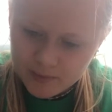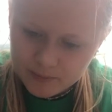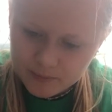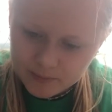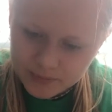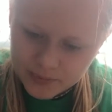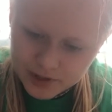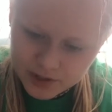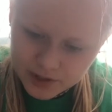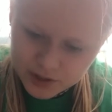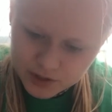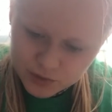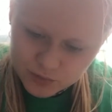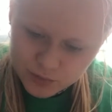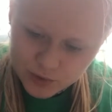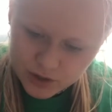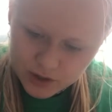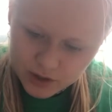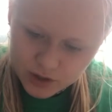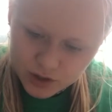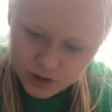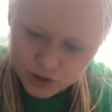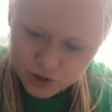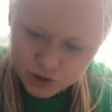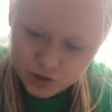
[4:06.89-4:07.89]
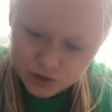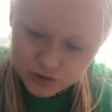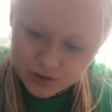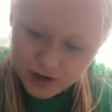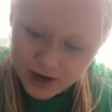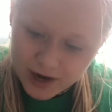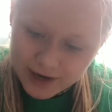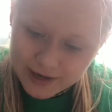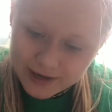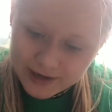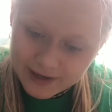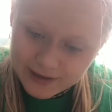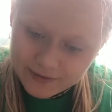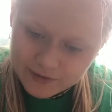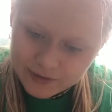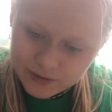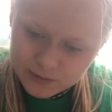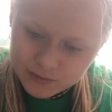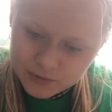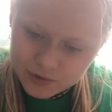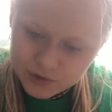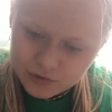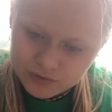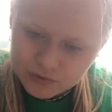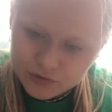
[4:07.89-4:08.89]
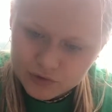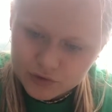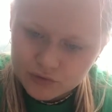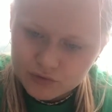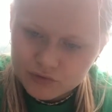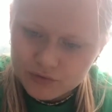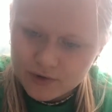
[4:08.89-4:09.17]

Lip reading: because why not try to get them to root